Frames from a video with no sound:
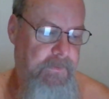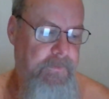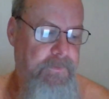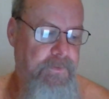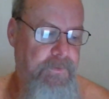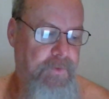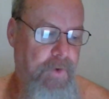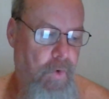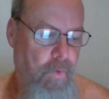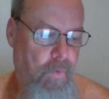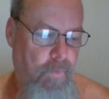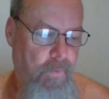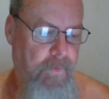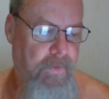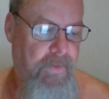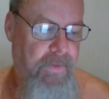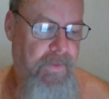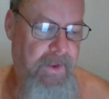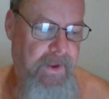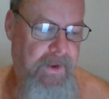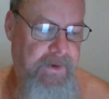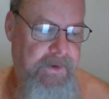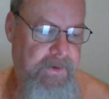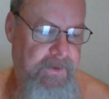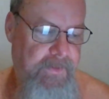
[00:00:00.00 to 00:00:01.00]
Note
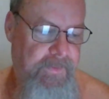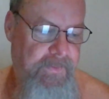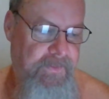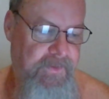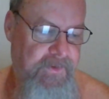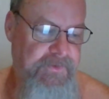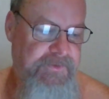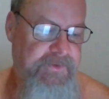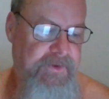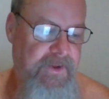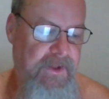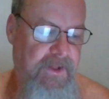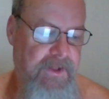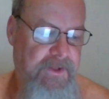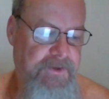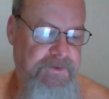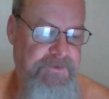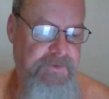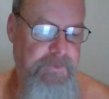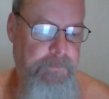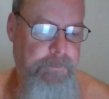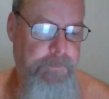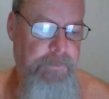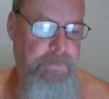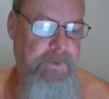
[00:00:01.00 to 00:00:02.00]
that this
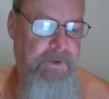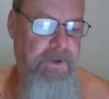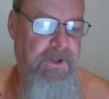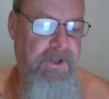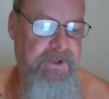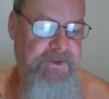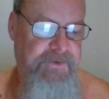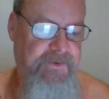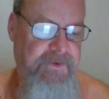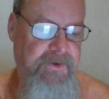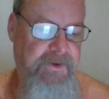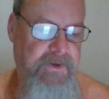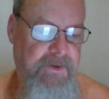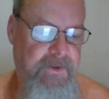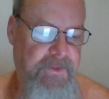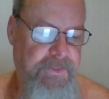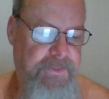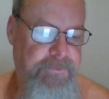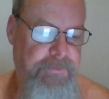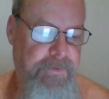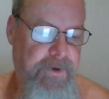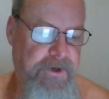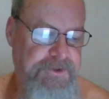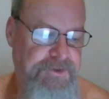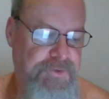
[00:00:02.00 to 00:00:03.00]
eligibility
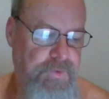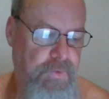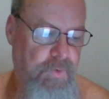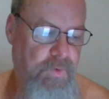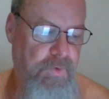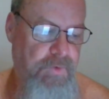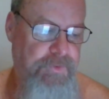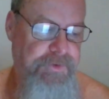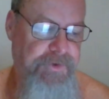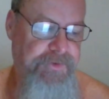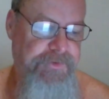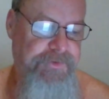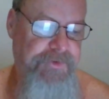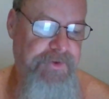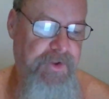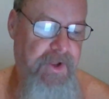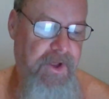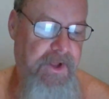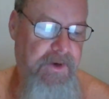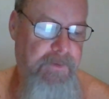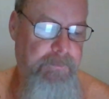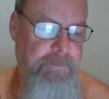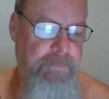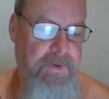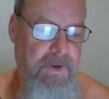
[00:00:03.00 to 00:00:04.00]
threshold does
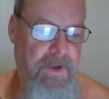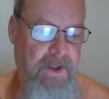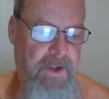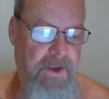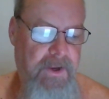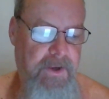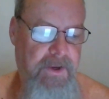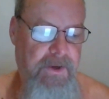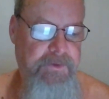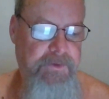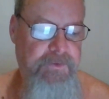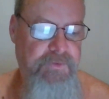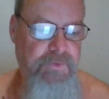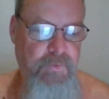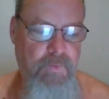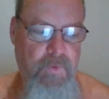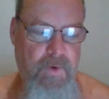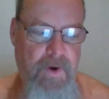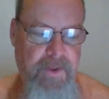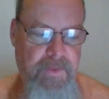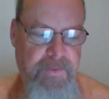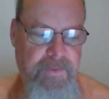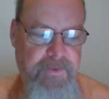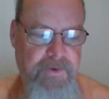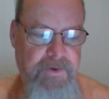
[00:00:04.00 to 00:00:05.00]
not apply
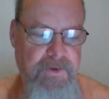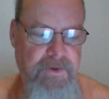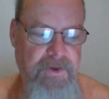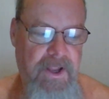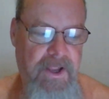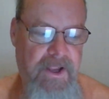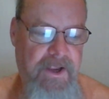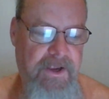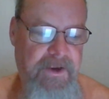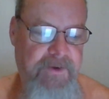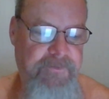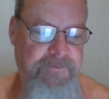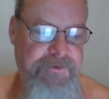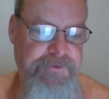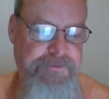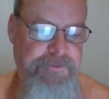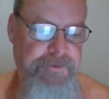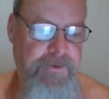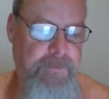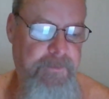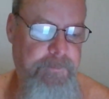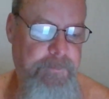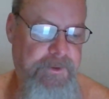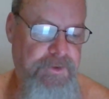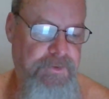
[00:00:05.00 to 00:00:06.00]
to other live
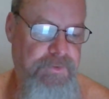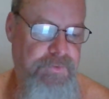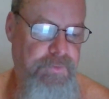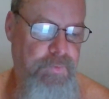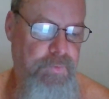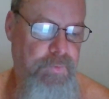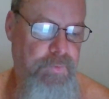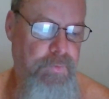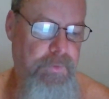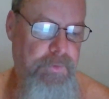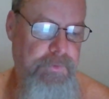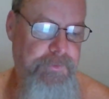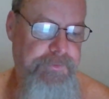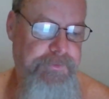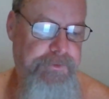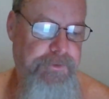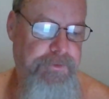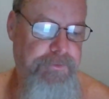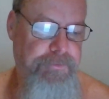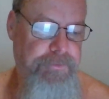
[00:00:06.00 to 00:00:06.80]
streaming tools.